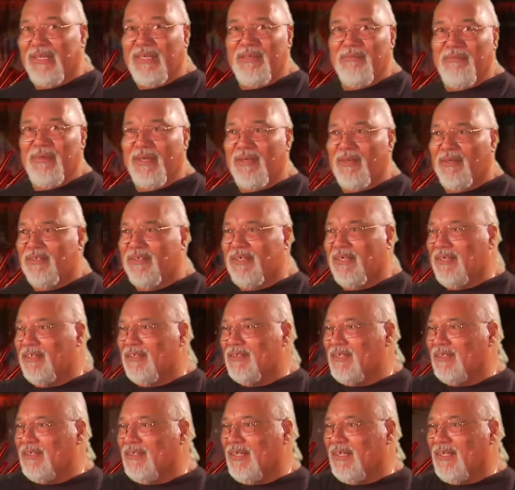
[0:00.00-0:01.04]
like Mickey Mantle
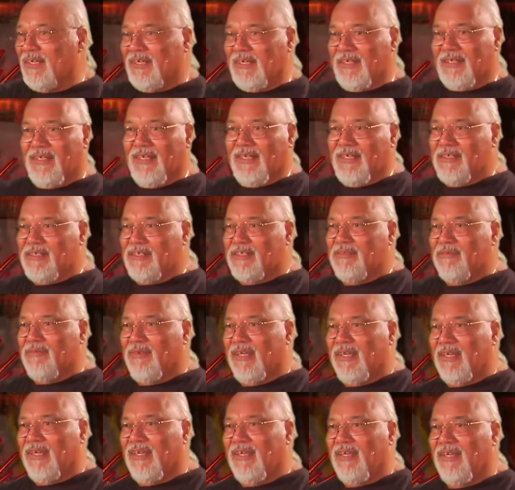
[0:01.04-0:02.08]
telling you, you got a nice
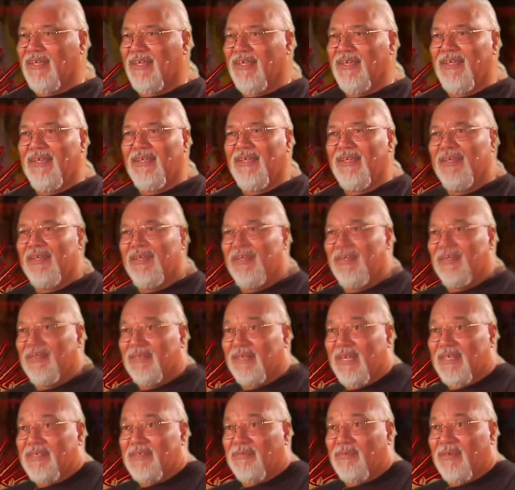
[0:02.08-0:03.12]
swing.
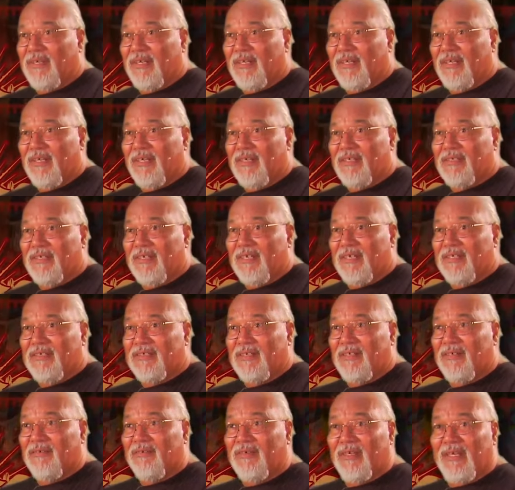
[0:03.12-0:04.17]
So that's what it is, and
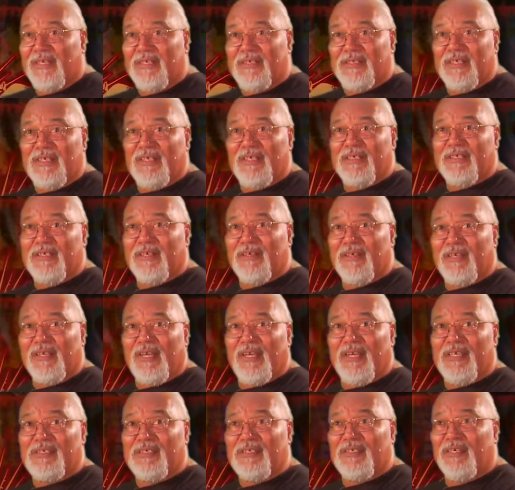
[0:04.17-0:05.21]
it's good when I see these
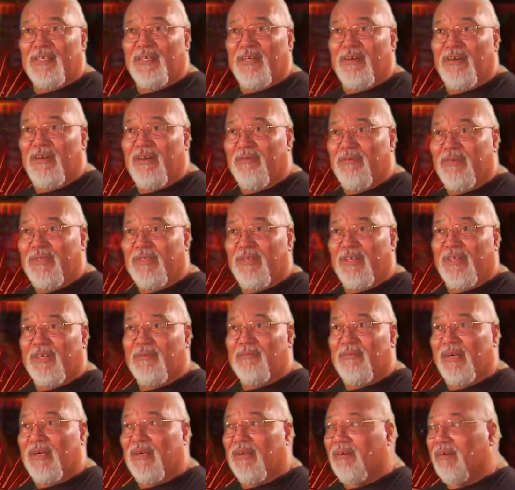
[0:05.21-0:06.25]
other guys and Larry, we
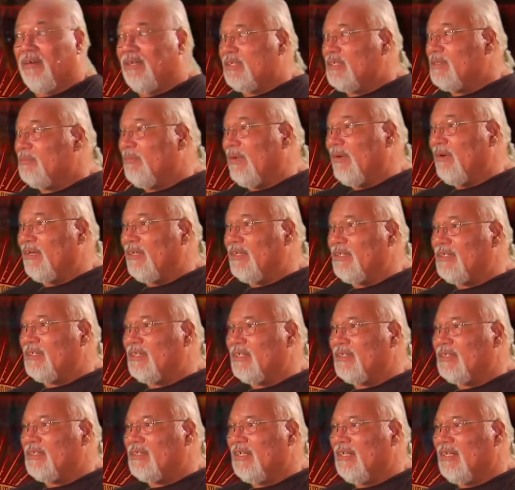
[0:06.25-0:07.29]
talk about our
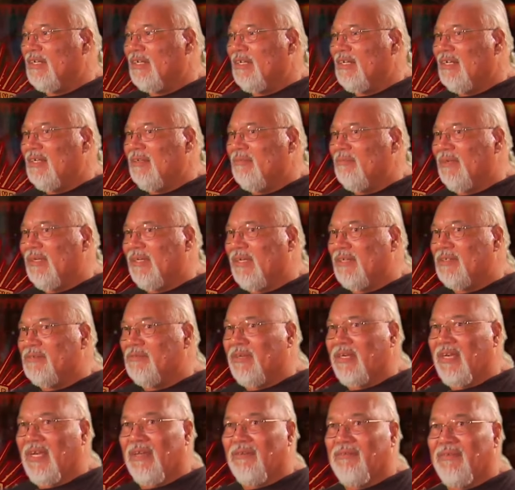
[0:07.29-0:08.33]
experiences,
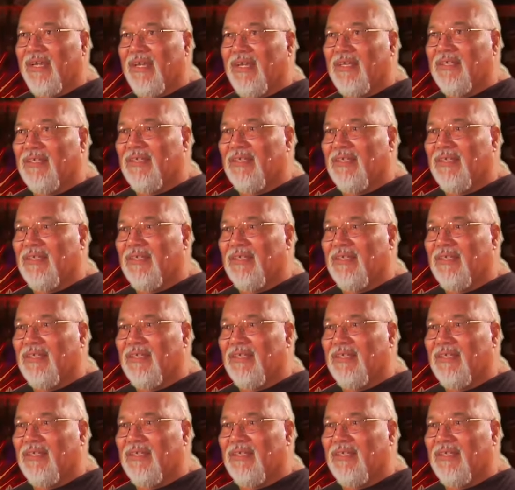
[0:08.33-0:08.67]
because we have